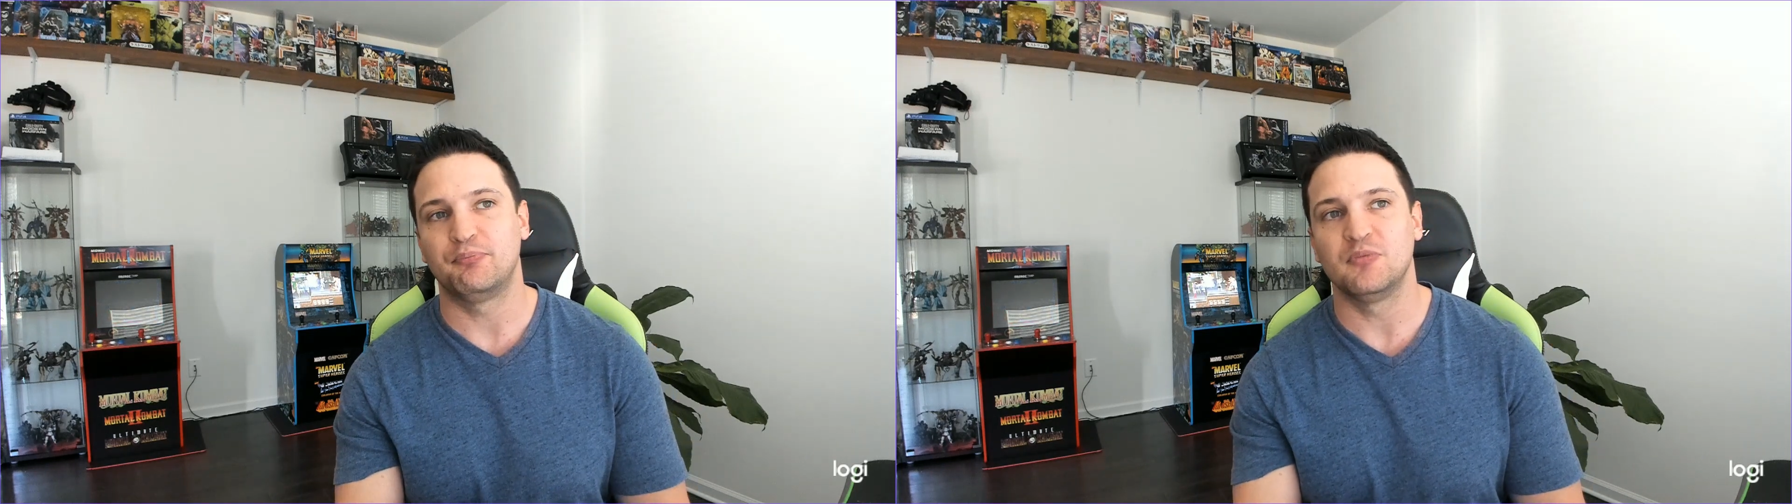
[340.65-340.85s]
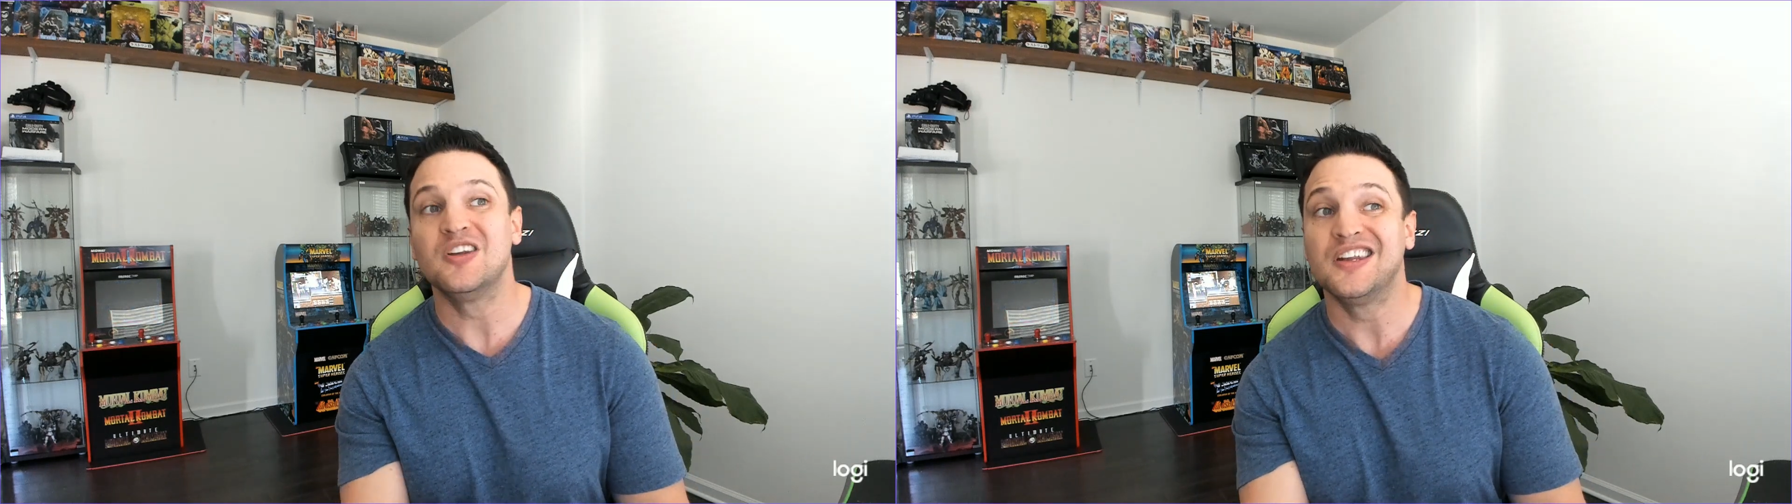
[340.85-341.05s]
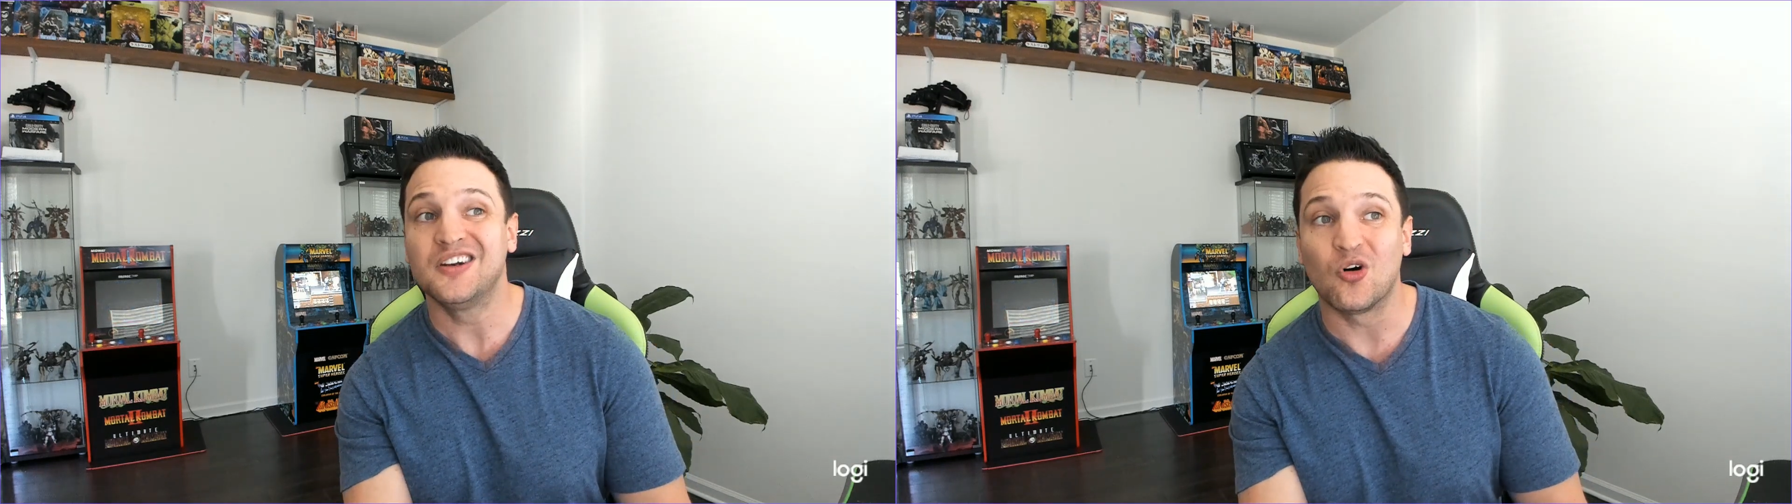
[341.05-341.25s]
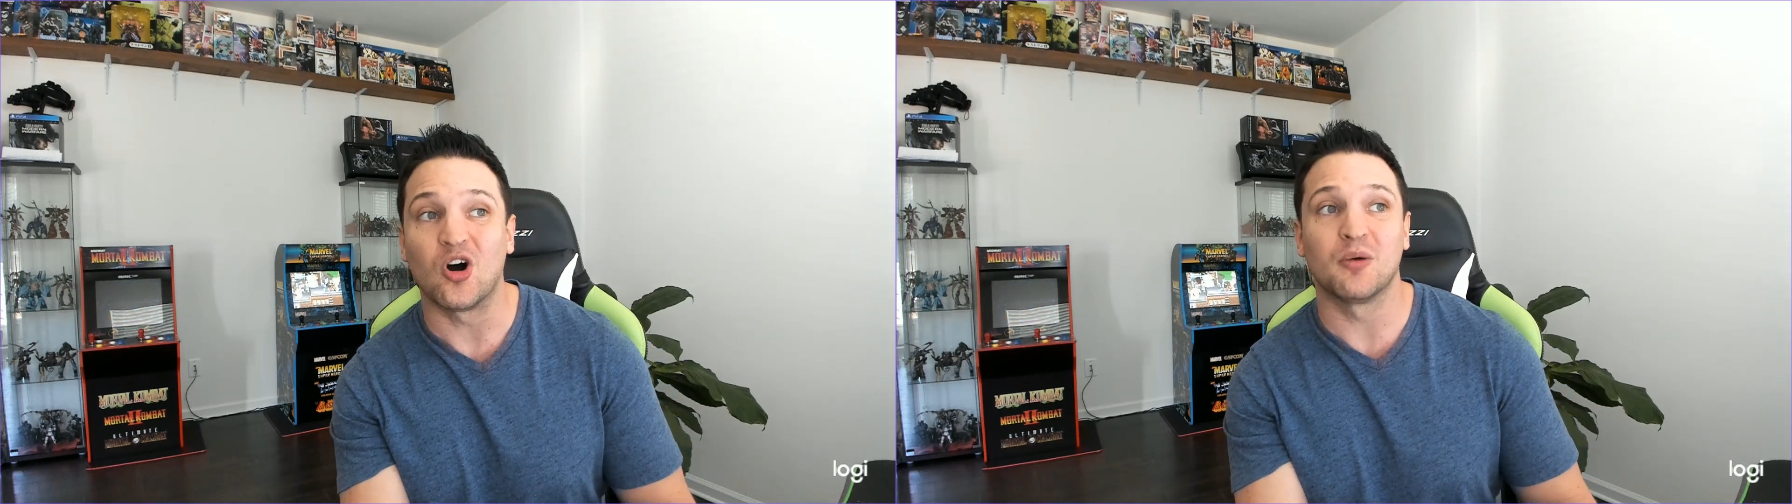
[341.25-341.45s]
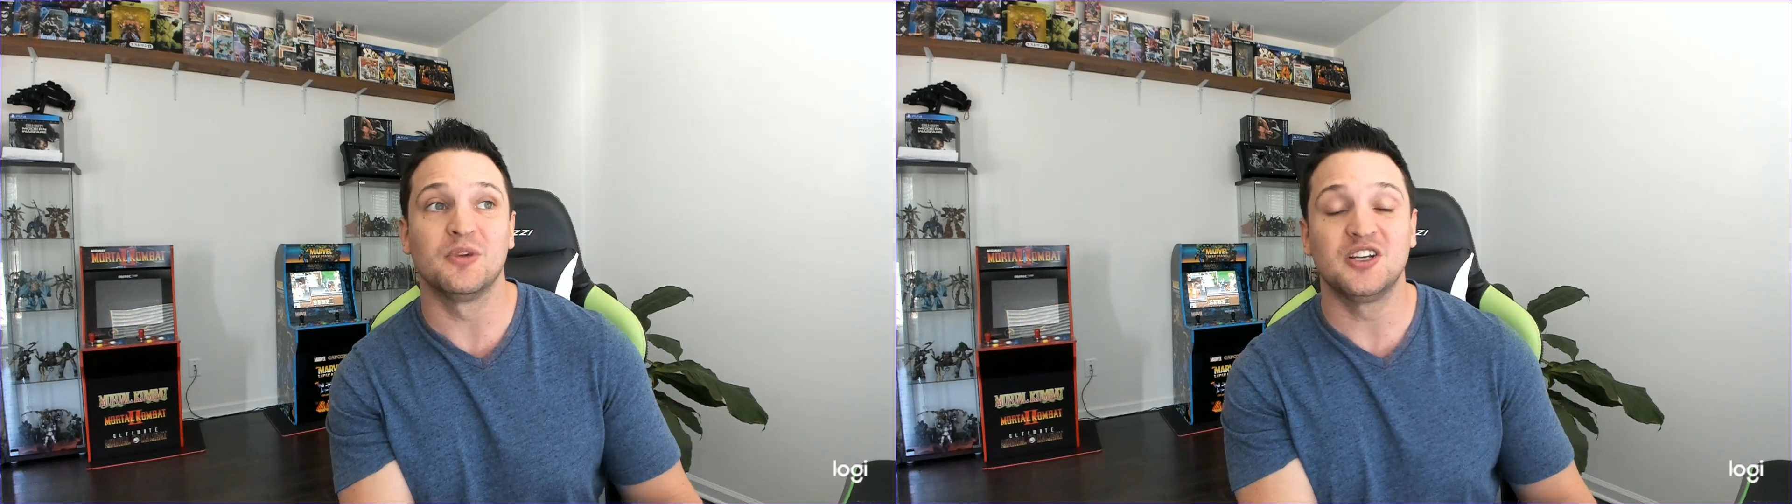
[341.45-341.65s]
And
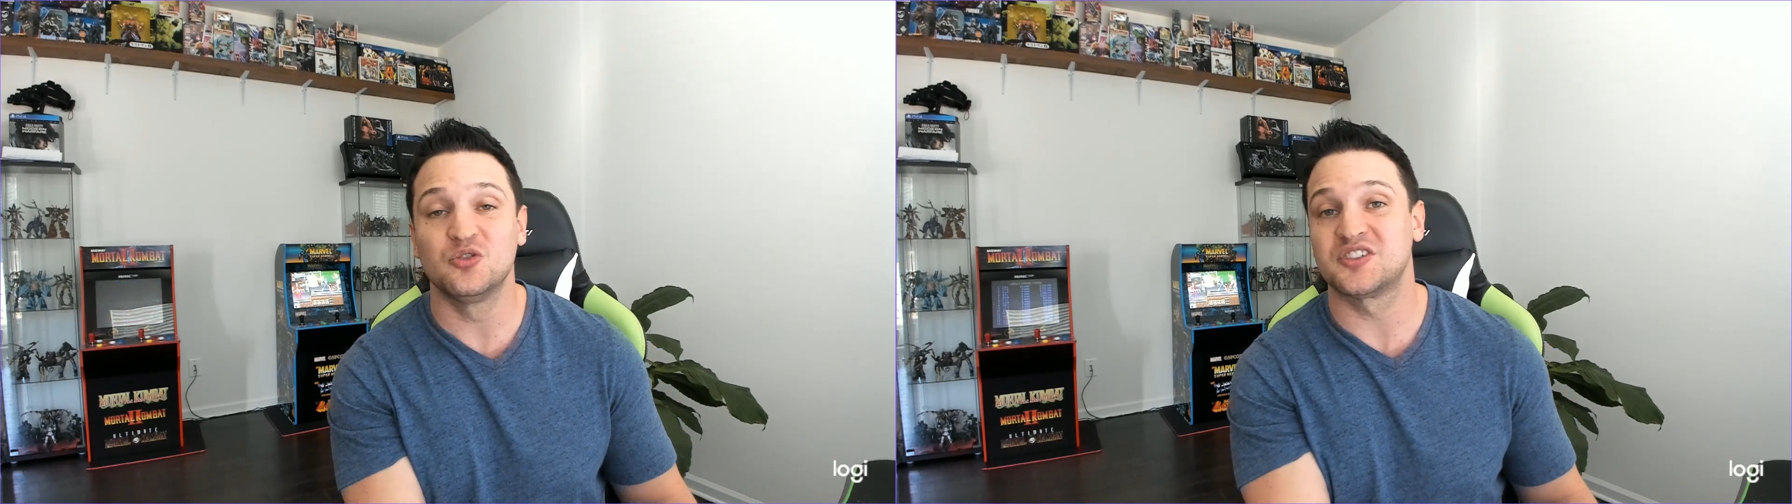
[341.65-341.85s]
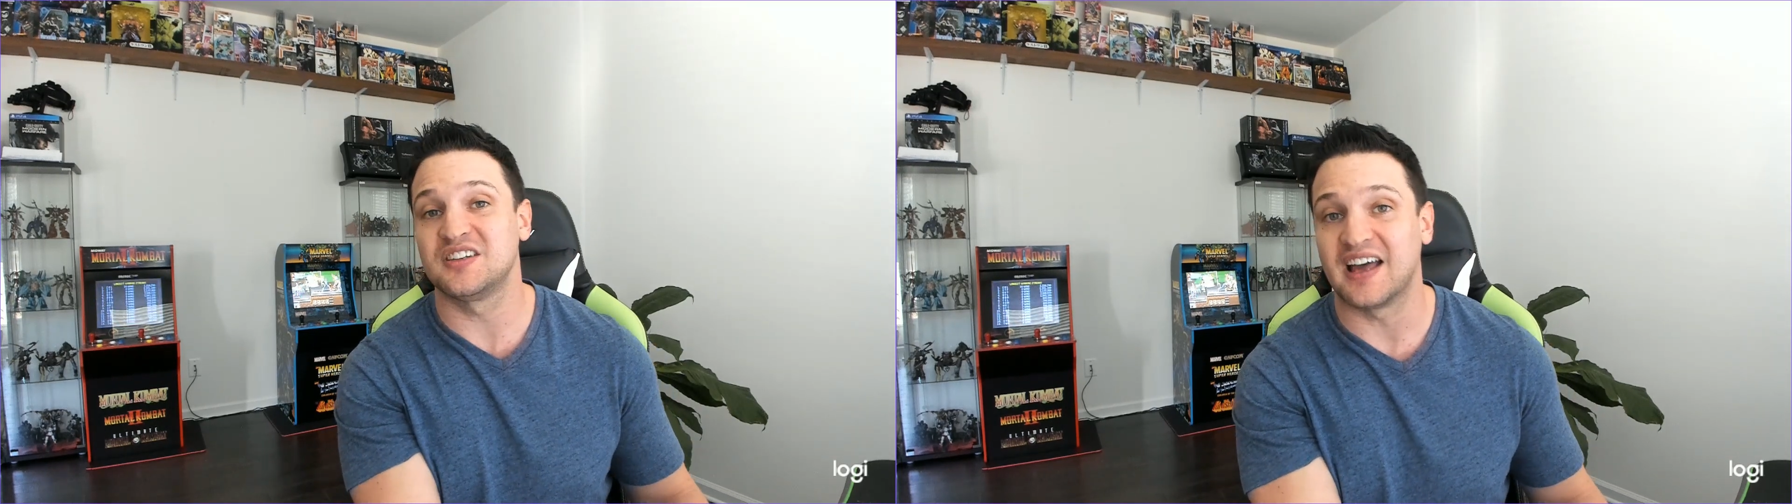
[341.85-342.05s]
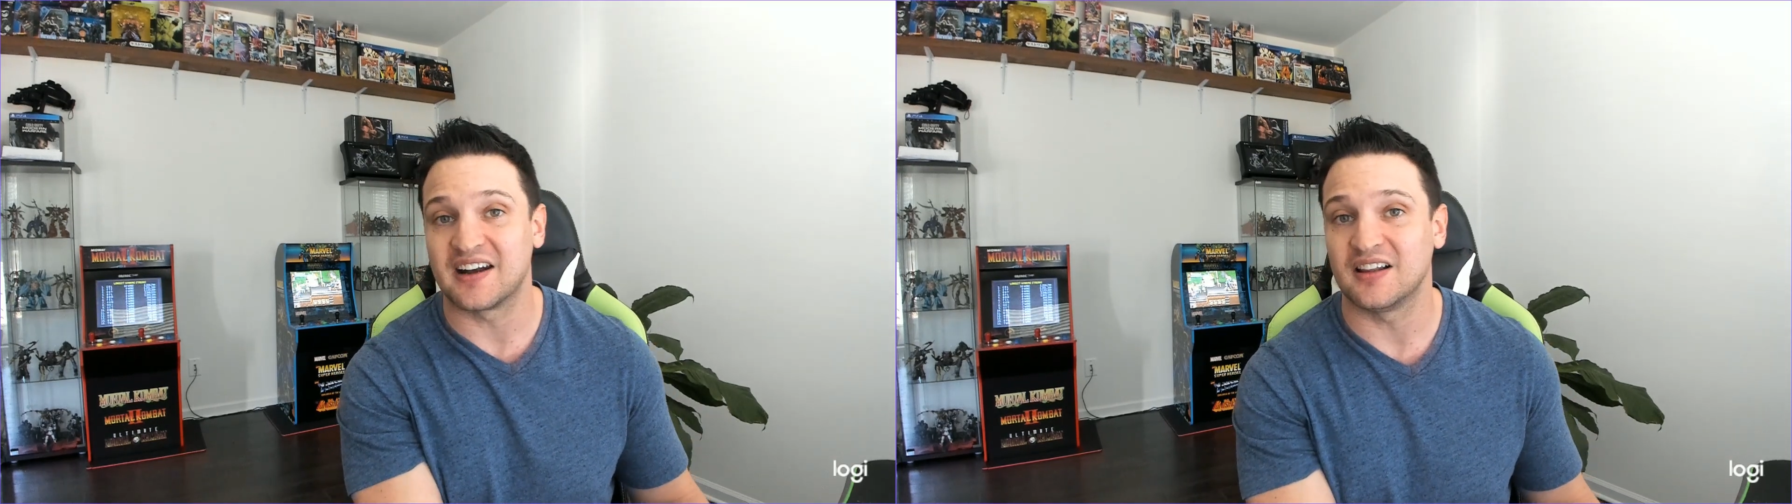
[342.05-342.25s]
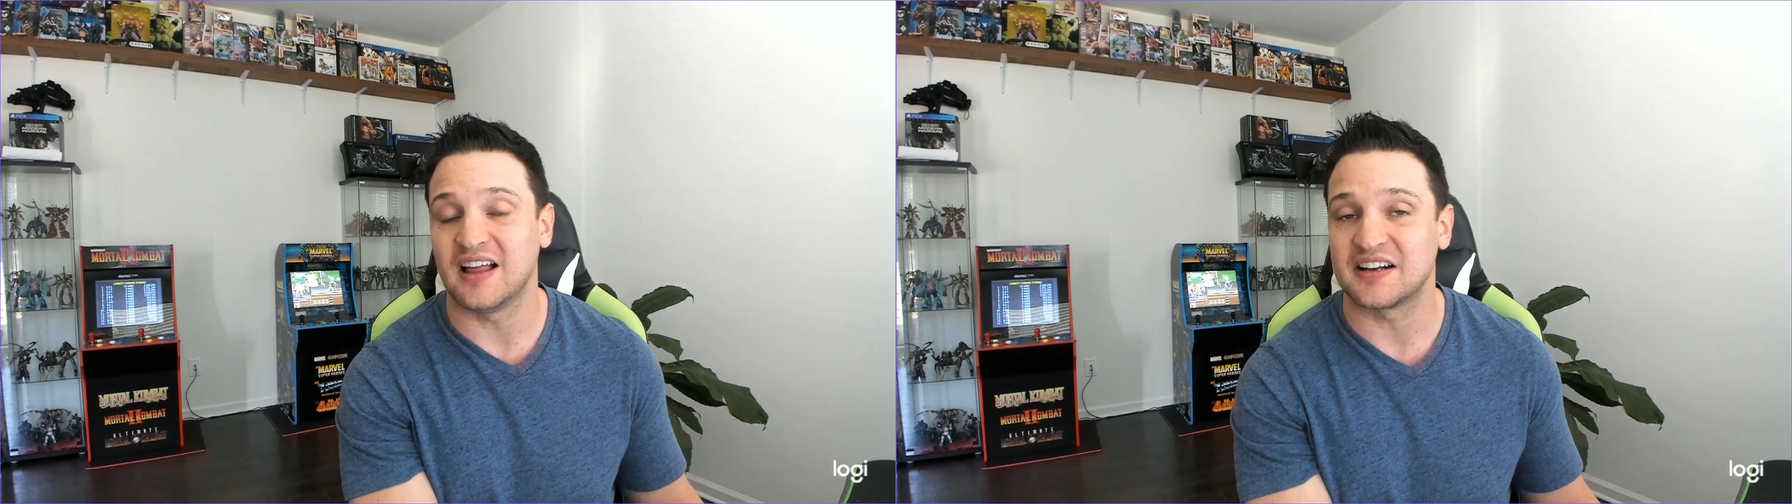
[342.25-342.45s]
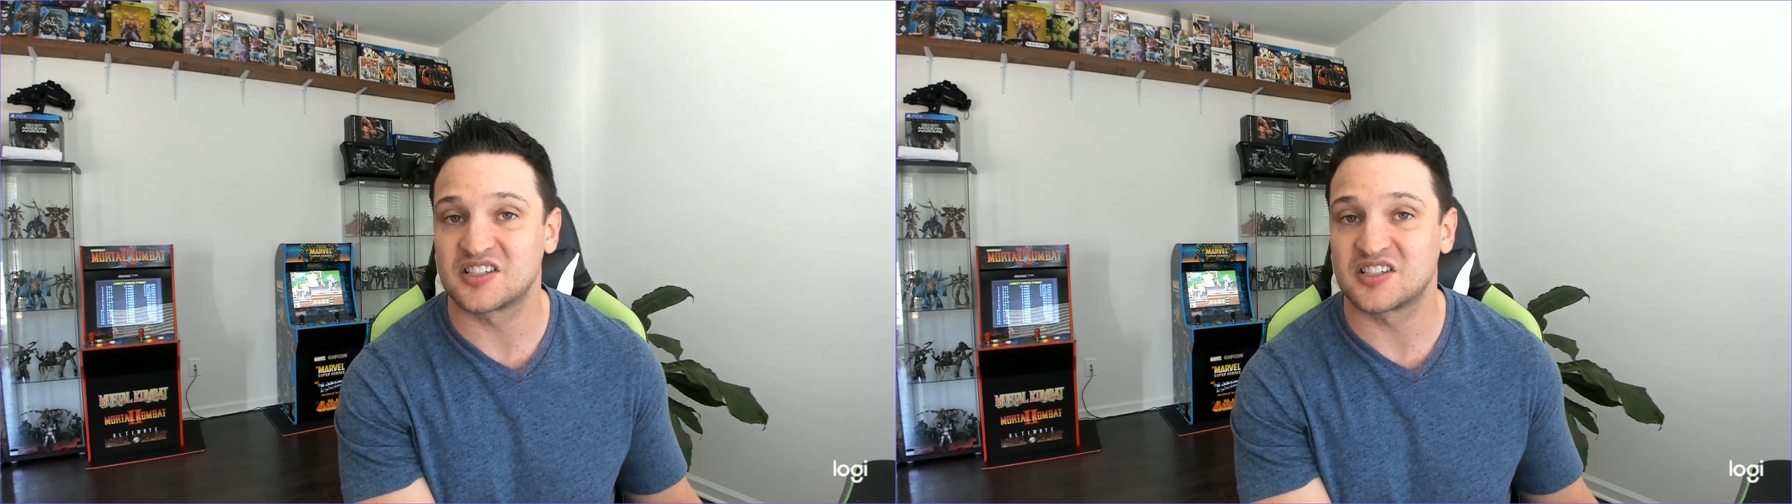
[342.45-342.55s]
normally you see that in a lot of